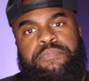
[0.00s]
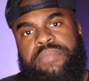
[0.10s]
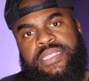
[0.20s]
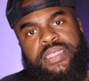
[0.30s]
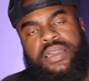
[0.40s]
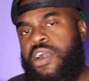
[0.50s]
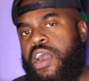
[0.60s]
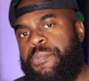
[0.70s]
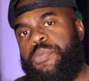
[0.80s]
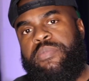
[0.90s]
me, the
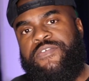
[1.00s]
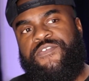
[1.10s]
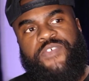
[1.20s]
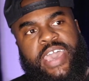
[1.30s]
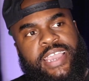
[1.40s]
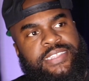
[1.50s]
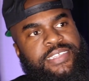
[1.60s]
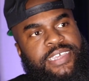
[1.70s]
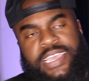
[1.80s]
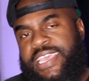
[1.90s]
compliment
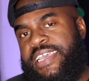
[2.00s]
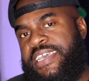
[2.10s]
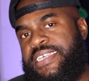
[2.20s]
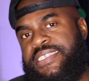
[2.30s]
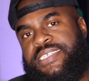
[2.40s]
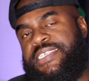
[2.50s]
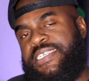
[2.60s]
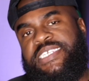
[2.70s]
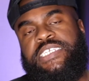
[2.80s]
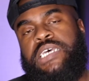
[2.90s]
factor is
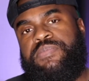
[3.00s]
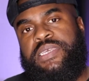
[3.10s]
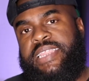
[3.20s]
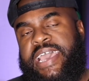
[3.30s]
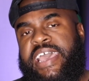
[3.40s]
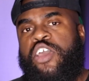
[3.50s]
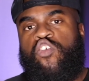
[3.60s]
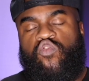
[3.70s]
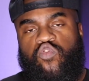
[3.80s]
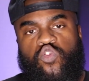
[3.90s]
just something that
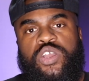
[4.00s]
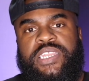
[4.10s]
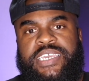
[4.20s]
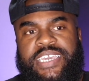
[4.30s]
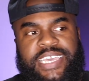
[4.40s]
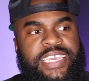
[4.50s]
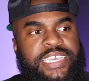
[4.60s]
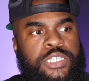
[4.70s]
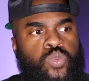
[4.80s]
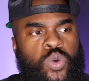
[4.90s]
really
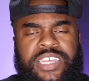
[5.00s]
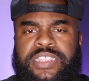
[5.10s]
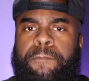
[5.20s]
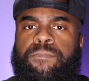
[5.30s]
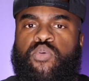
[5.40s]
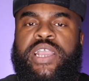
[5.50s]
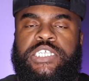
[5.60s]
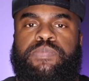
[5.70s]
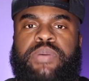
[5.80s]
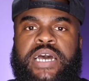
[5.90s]
is one of the bright
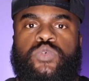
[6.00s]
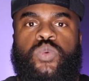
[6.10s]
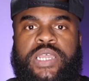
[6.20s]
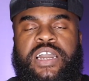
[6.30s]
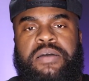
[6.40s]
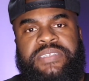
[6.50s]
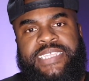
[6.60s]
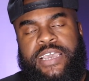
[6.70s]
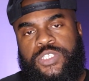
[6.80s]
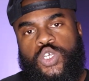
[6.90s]
spots when it comes
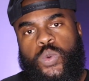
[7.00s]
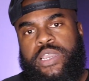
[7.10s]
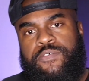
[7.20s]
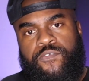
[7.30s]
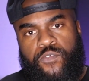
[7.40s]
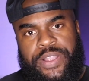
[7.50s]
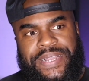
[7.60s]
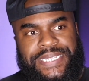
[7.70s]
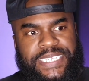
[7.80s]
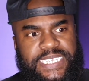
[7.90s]
down to wearing
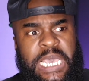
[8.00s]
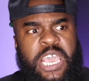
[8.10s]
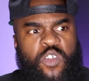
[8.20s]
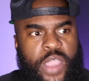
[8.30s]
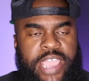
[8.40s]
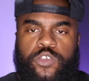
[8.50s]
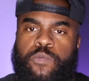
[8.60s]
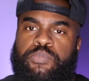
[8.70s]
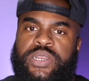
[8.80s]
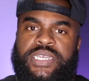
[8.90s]
fragrances, right? You're
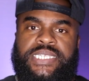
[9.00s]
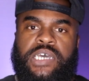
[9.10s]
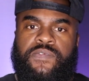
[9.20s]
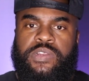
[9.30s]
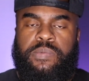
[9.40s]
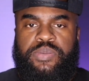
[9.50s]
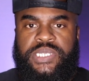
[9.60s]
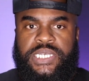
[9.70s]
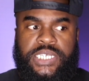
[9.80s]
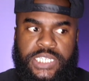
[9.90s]
putting yourself in a
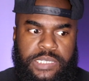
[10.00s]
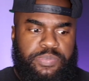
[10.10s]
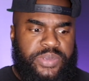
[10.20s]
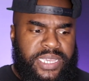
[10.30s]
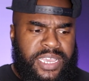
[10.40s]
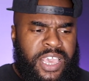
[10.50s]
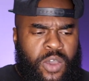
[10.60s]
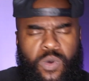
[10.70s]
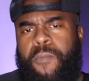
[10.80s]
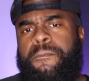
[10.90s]
position to be
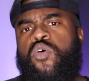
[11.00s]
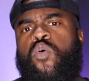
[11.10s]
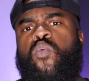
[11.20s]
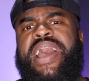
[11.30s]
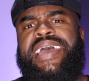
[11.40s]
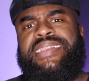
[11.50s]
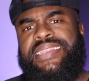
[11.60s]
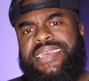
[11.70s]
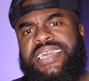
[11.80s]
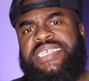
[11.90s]
well, more
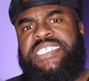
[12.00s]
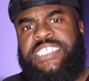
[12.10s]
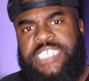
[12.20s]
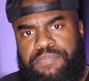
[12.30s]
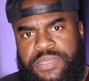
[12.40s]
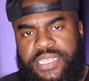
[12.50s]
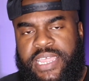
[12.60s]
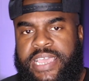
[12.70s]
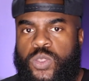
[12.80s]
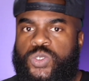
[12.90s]
widely
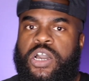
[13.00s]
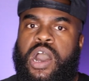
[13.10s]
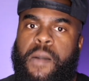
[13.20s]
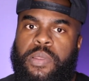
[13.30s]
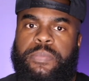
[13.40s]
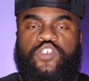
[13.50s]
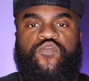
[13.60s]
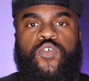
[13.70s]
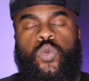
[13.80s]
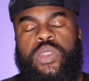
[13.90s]
accepted, and those compliments
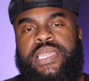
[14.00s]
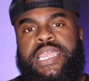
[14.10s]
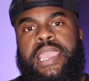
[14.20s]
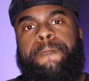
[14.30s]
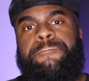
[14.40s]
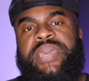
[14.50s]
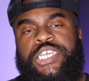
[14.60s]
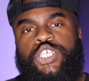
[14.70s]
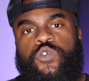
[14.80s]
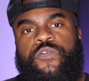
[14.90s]
roll in. It
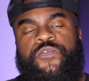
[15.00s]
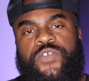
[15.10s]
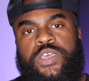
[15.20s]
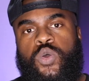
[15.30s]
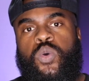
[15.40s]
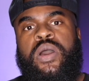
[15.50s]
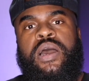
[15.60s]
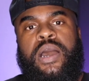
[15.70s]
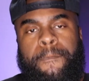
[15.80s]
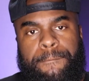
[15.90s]
makes you feel
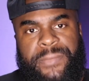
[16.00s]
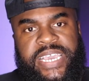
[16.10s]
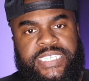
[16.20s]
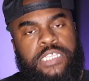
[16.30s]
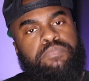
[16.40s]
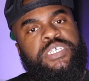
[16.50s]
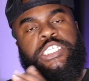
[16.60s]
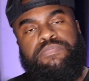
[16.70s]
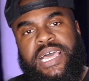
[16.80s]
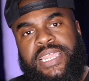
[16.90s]
amazing. But
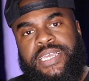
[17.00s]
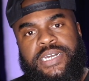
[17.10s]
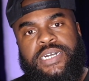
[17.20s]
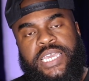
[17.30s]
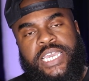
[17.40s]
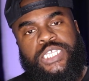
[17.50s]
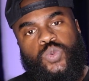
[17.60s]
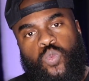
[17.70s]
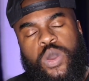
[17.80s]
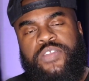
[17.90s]
smelling good is
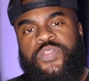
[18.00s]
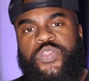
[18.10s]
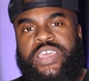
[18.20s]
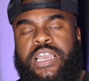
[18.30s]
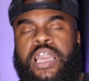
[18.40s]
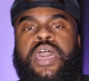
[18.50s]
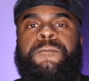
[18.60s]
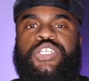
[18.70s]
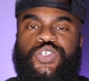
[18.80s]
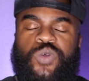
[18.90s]
one thing,
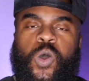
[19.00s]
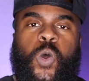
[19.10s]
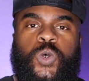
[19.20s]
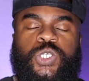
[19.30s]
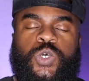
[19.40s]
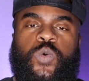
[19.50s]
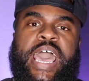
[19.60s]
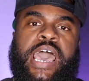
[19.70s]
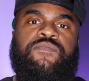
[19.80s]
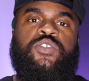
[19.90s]
but you also
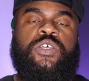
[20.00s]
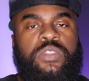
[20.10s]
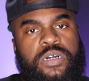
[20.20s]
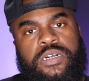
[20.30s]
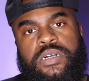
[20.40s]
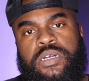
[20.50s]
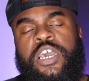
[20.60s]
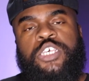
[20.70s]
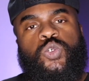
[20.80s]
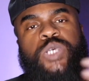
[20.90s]
have to look good.
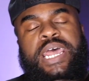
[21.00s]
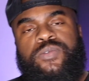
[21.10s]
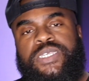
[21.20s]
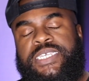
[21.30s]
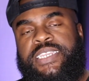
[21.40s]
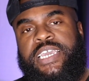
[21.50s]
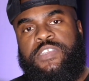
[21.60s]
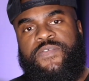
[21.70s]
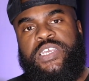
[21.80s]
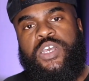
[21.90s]
So, shout out to
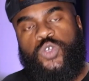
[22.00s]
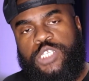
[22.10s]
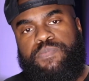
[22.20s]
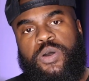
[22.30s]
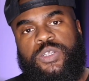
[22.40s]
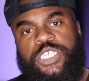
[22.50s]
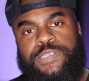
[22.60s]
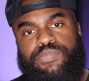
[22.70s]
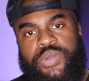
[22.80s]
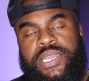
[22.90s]
today's video
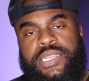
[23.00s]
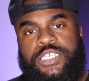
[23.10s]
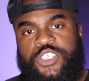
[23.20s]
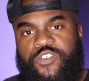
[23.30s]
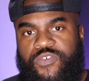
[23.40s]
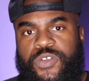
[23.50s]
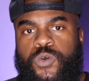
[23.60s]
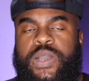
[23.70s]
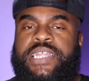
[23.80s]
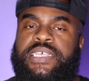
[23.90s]
sponsors bringing this
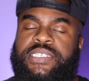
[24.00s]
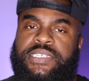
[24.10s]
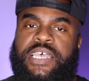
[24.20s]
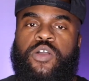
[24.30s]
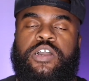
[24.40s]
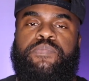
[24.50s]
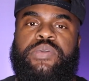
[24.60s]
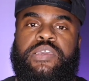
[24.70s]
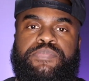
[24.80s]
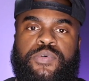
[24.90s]
through, and this is our good
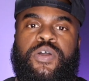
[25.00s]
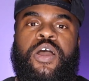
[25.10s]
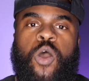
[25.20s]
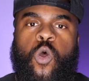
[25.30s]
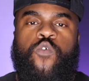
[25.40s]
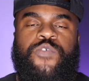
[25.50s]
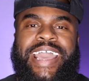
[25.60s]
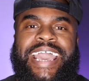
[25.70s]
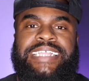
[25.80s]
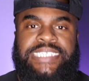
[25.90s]
people over
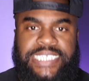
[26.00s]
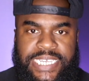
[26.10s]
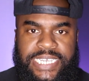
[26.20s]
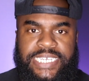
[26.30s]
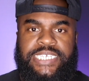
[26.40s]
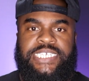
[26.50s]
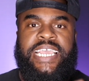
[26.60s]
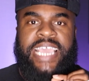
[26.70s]
at Tiege